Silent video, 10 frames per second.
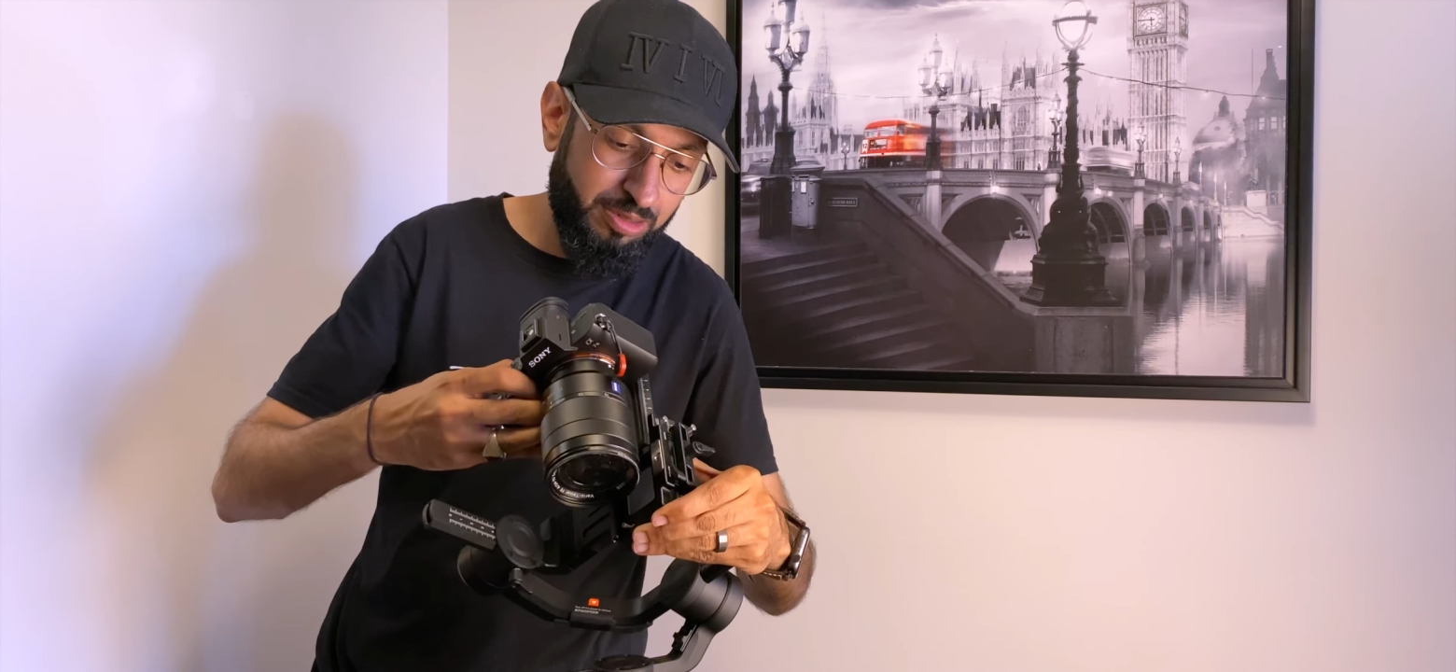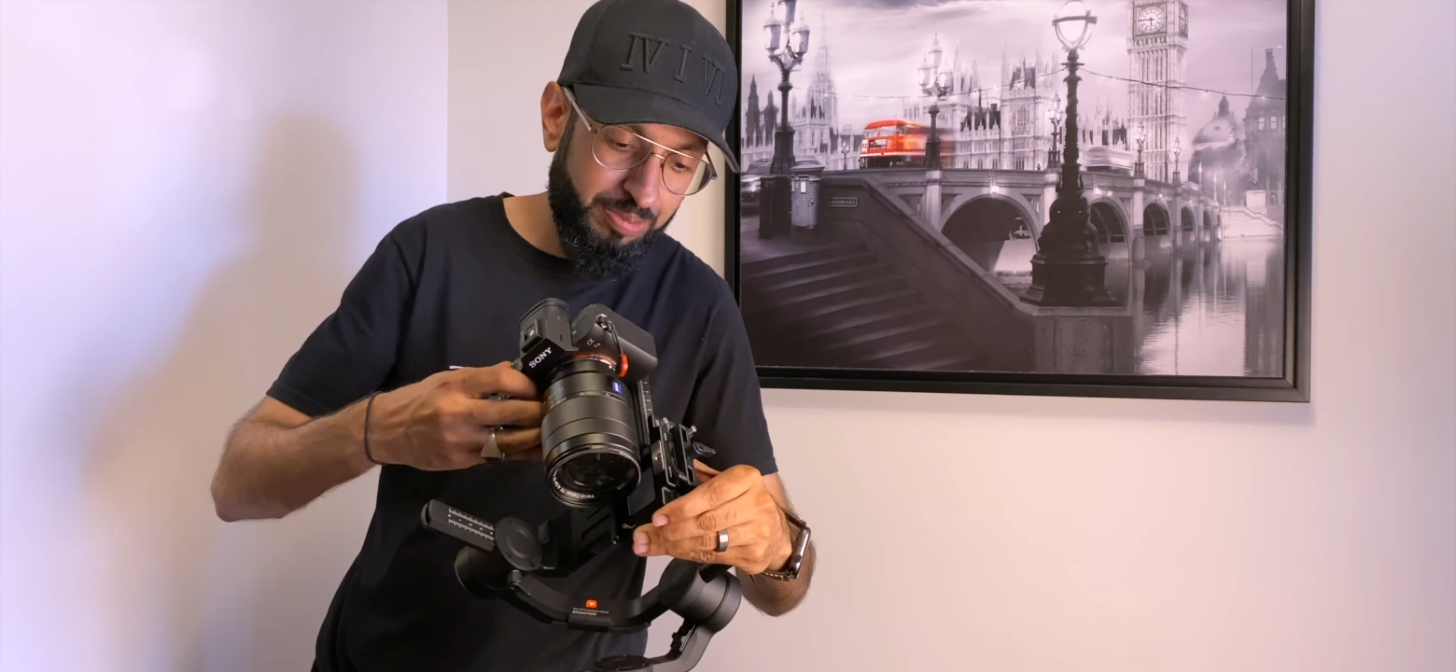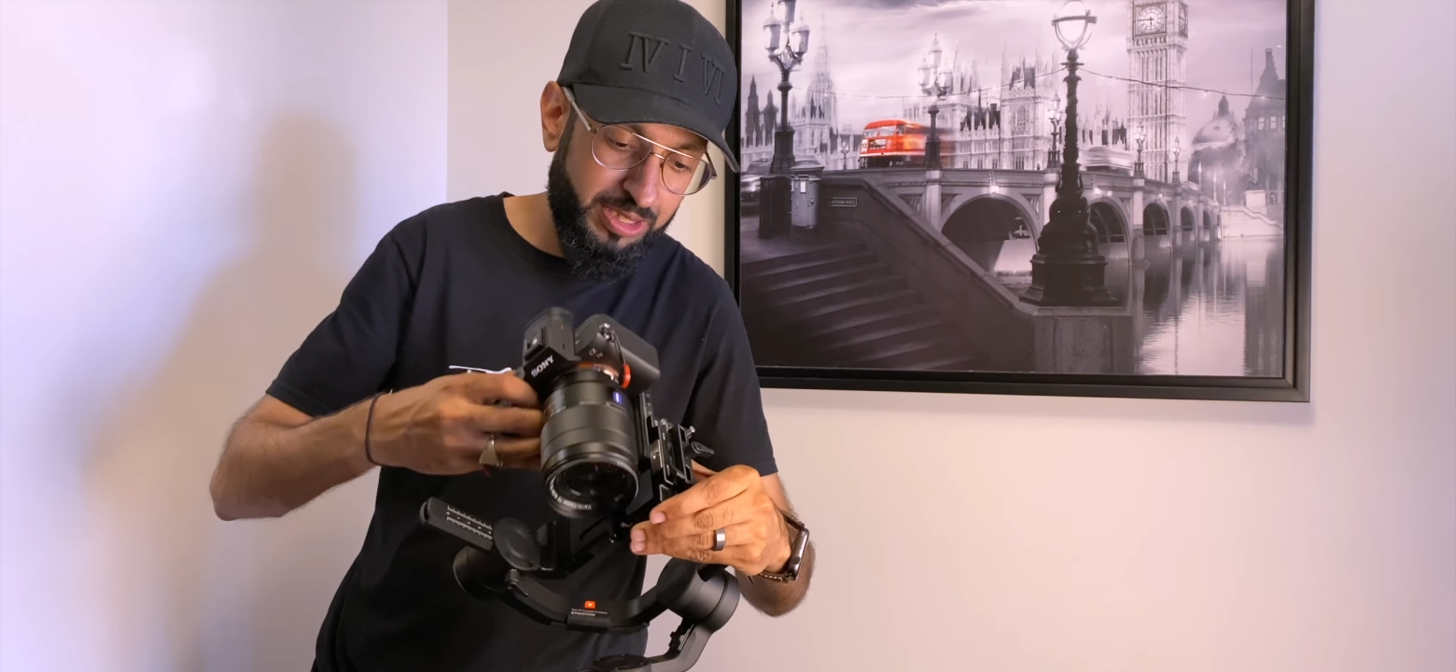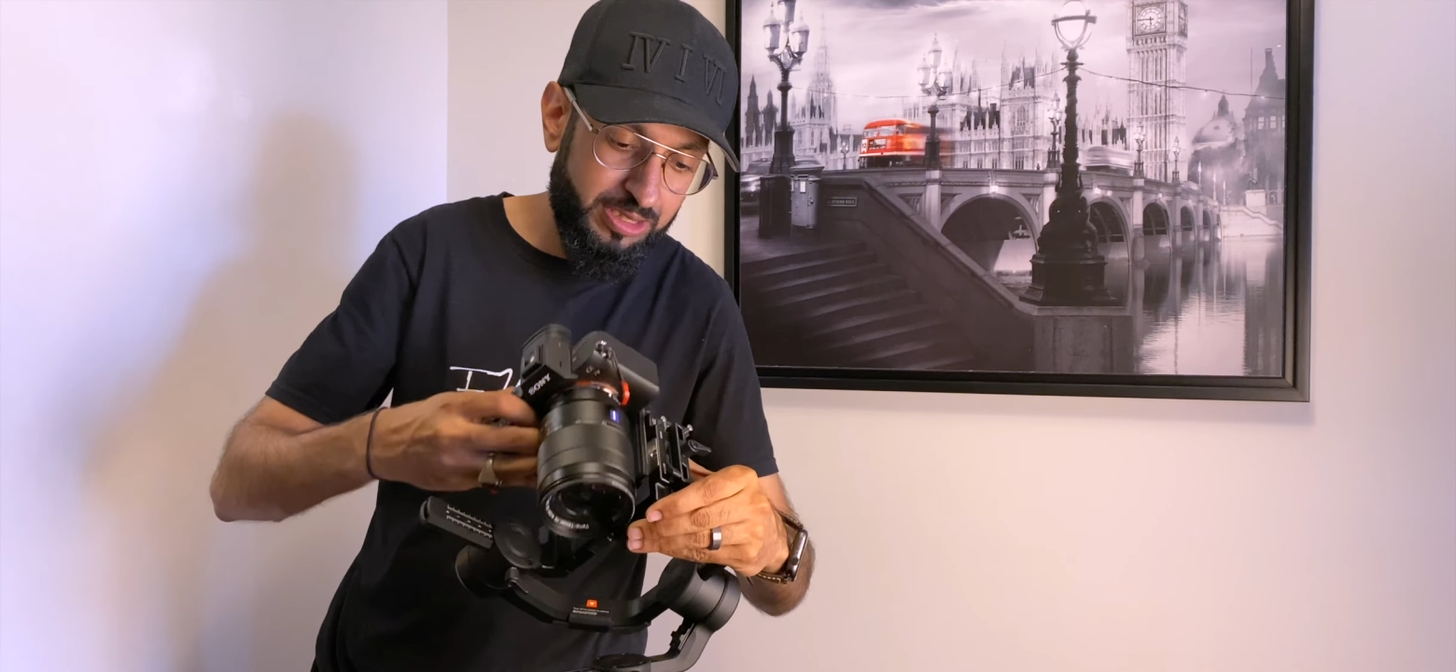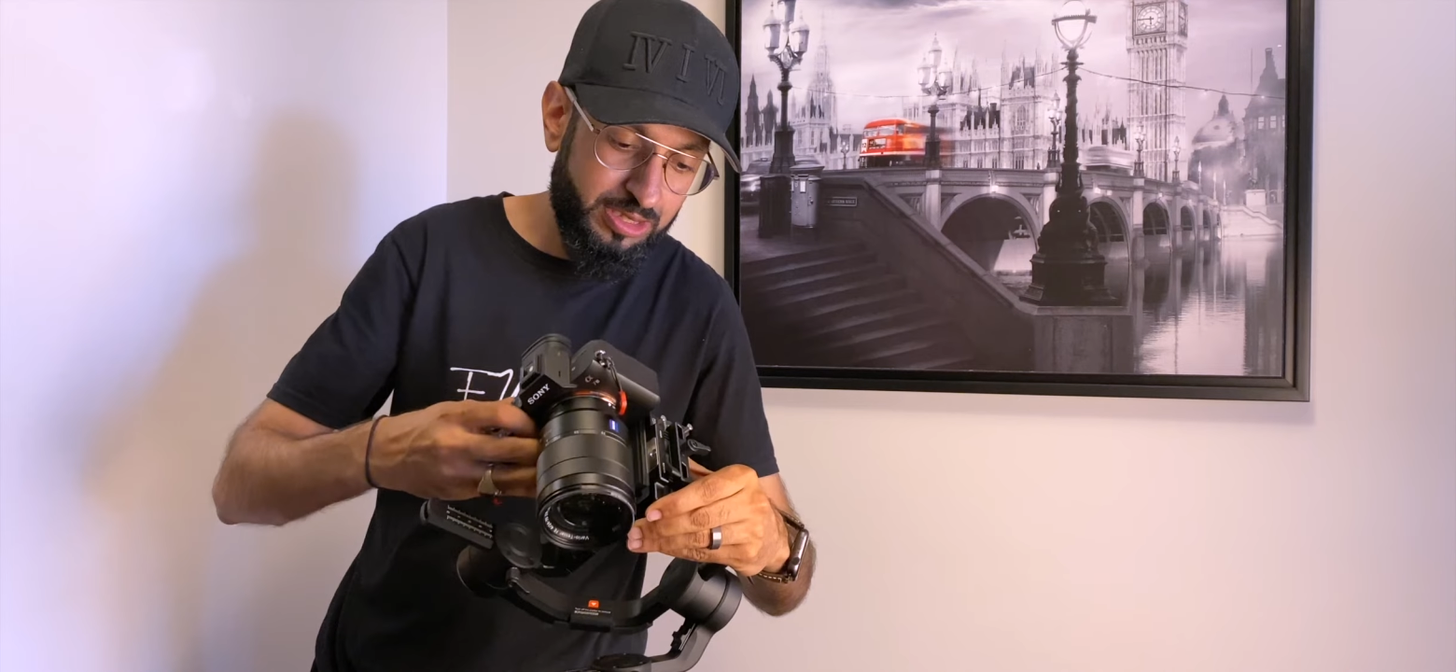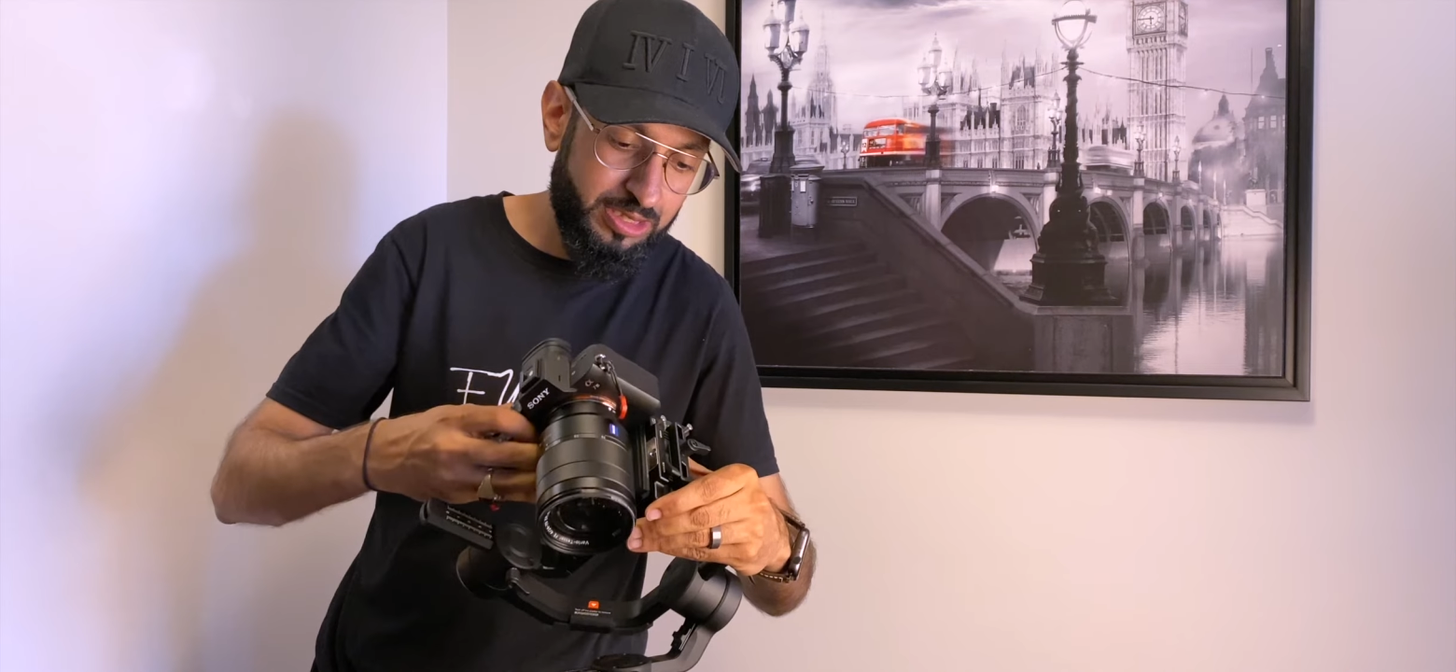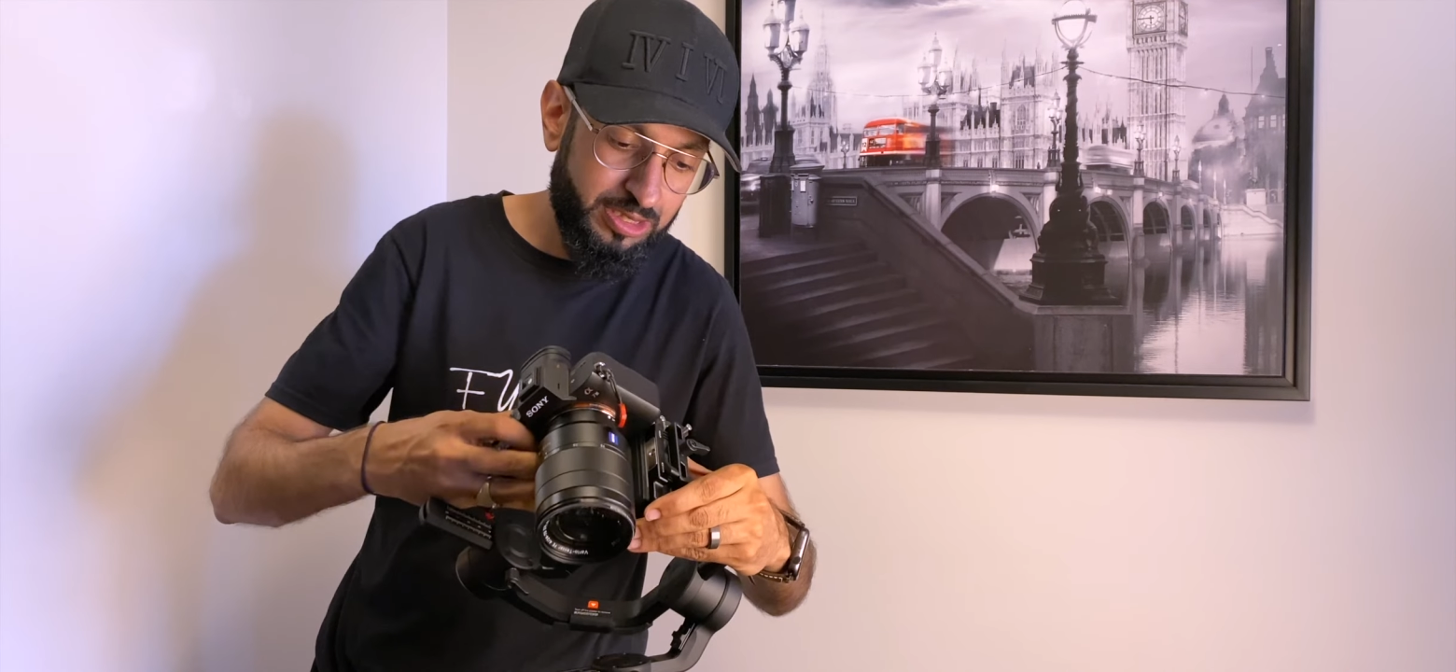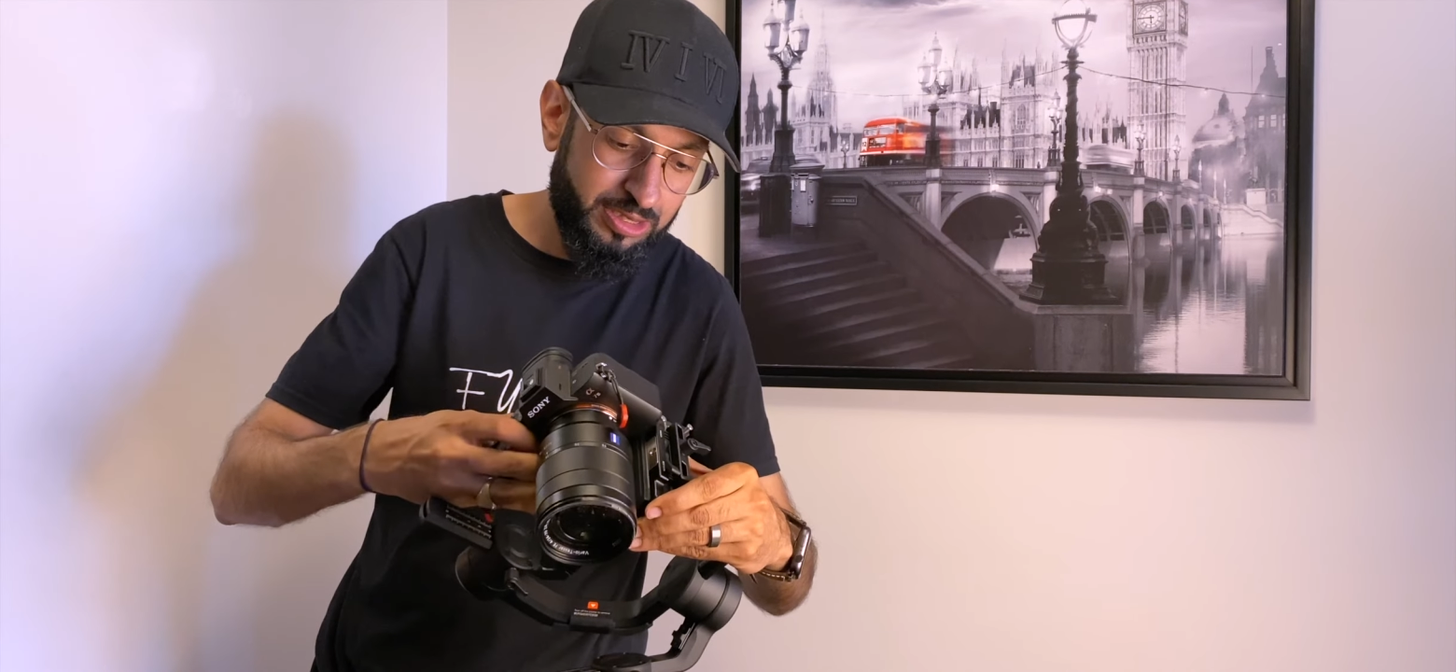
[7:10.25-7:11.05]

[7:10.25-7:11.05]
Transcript: the base.